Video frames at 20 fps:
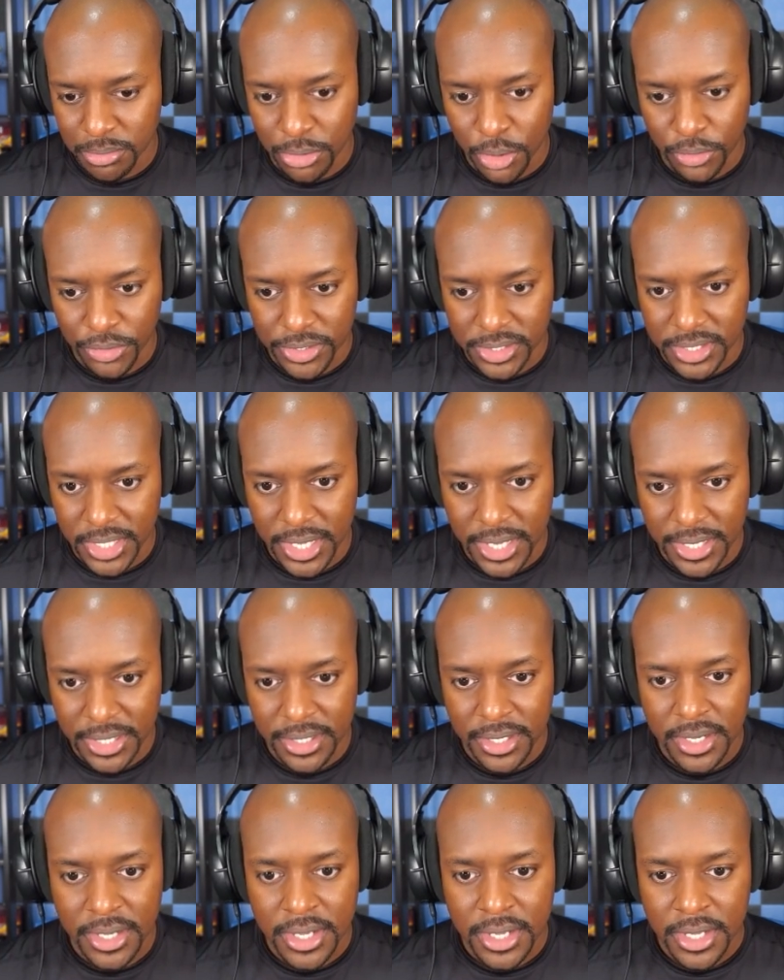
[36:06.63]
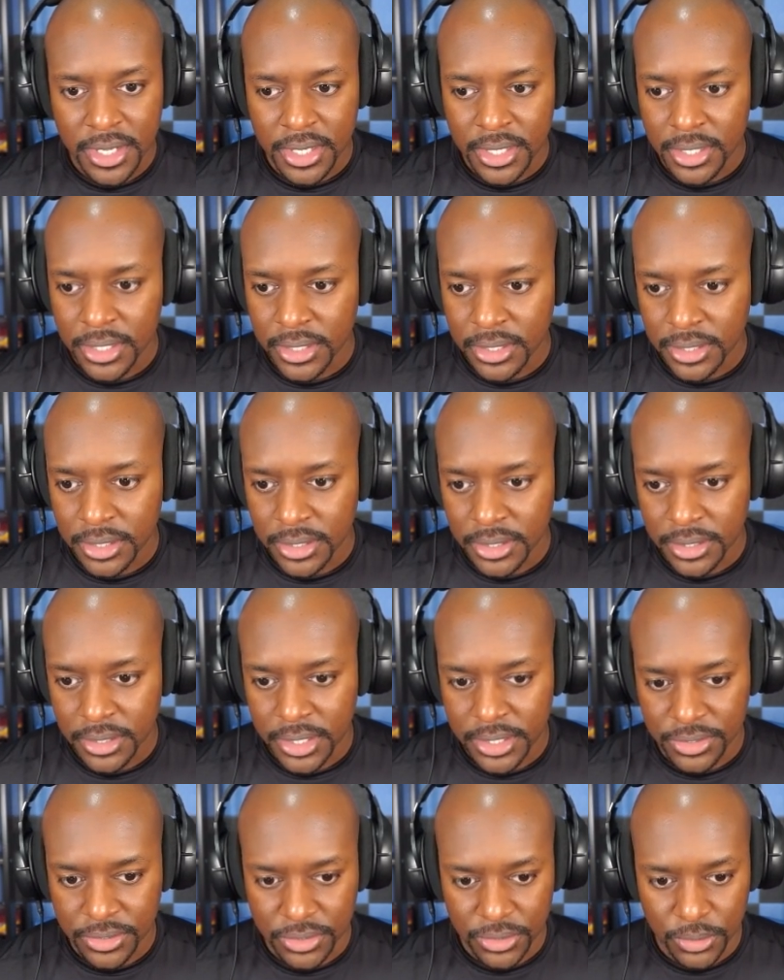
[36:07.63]
broke the sign.
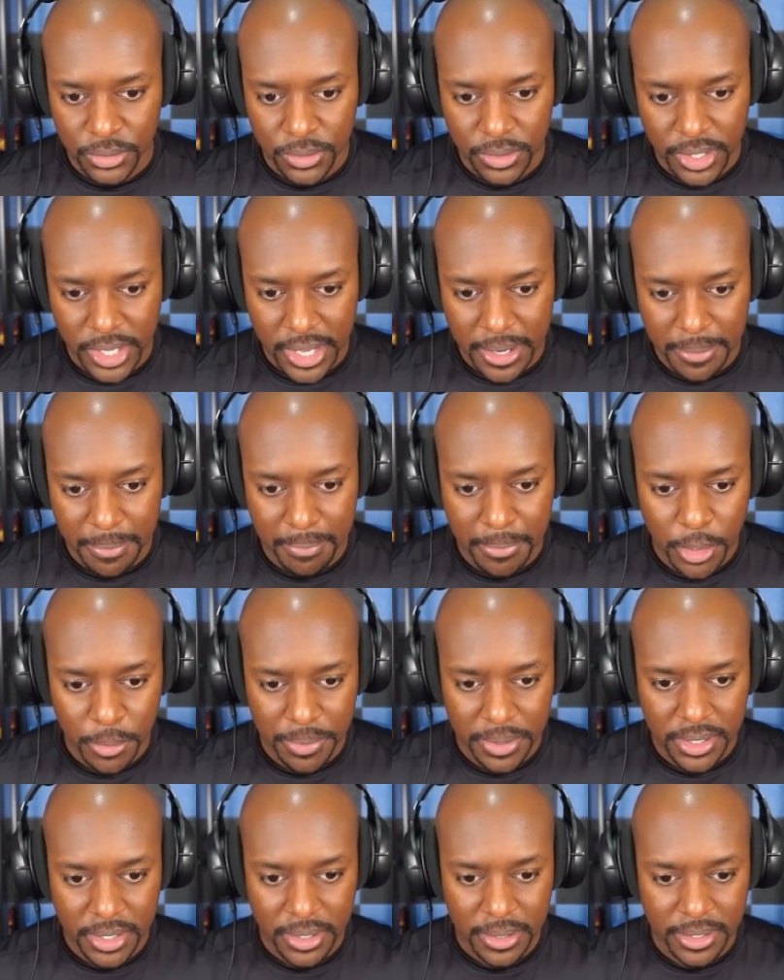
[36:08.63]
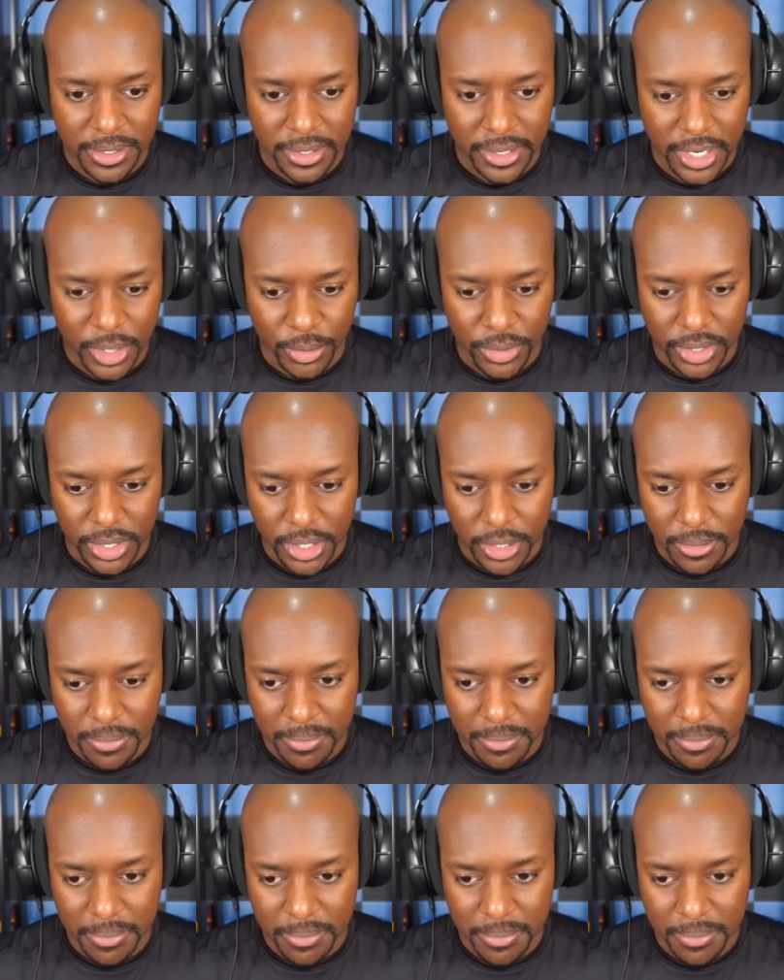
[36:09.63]
Let's do that. Boop. There we go.